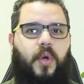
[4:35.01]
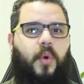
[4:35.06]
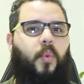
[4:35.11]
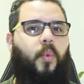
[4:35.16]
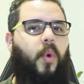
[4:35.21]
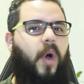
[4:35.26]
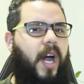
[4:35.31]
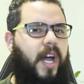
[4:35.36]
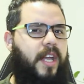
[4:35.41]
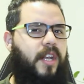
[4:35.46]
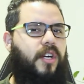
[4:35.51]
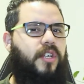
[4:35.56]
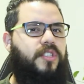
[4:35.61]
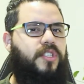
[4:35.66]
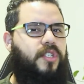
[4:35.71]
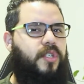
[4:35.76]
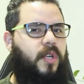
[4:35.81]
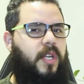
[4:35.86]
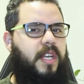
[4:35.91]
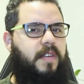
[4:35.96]
Why
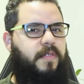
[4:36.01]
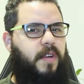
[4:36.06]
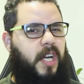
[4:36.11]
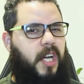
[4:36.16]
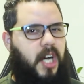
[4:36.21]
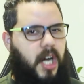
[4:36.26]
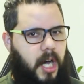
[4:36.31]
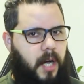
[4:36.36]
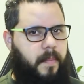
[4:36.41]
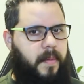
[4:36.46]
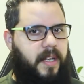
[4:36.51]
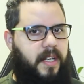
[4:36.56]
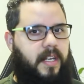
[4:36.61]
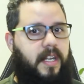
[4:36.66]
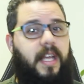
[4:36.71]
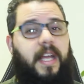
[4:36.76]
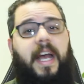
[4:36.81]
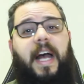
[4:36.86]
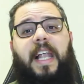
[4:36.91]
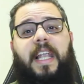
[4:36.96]
don't you leave a comment
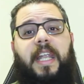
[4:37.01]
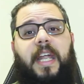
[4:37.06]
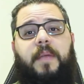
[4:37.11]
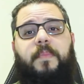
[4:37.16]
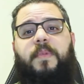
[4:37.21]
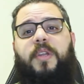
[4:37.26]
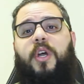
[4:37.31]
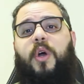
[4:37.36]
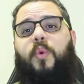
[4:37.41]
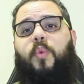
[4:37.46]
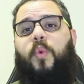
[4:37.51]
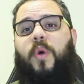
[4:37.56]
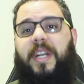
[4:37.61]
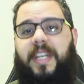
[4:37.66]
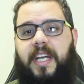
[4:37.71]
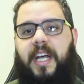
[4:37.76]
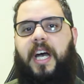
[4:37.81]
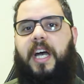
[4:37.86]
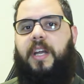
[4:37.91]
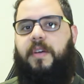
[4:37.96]
and let me know
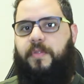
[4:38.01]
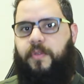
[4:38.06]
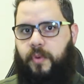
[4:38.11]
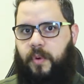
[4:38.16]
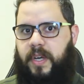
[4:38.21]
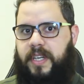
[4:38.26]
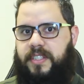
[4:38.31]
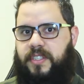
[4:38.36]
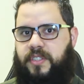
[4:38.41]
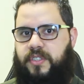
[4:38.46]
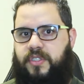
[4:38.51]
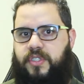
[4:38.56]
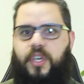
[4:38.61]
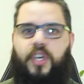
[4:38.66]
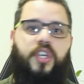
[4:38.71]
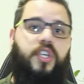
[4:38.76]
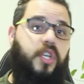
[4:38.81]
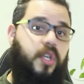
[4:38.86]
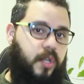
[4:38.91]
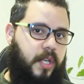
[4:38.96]
what kind of questions
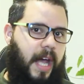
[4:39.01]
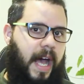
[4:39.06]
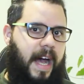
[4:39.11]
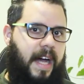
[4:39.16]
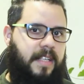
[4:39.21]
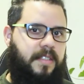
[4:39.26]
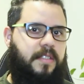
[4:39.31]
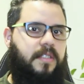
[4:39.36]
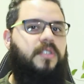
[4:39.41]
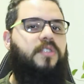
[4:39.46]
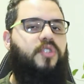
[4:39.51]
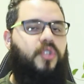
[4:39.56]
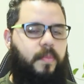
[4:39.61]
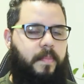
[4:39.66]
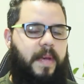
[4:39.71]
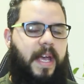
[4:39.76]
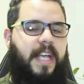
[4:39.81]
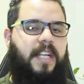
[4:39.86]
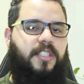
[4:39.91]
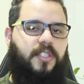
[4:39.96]
you'd ask to
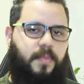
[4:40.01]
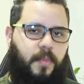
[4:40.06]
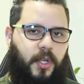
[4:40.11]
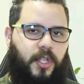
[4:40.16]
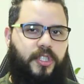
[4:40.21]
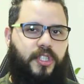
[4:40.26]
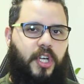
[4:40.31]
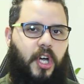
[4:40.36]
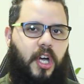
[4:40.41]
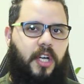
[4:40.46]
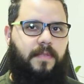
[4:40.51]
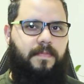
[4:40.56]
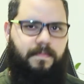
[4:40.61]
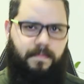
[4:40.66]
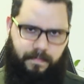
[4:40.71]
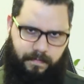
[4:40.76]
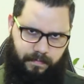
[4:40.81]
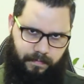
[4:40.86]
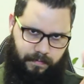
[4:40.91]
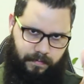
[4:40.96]
make small talk.
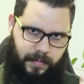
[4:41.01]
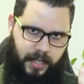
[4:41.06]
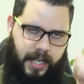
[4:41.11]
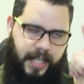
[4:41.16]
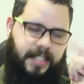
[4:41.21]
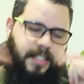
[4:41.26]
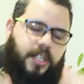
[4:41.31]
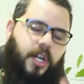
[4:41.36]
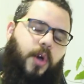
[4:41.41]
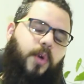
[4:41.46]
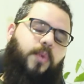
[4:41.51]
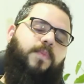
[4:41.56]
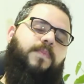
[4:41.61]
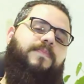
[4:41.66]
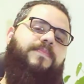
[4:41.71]
Let's go.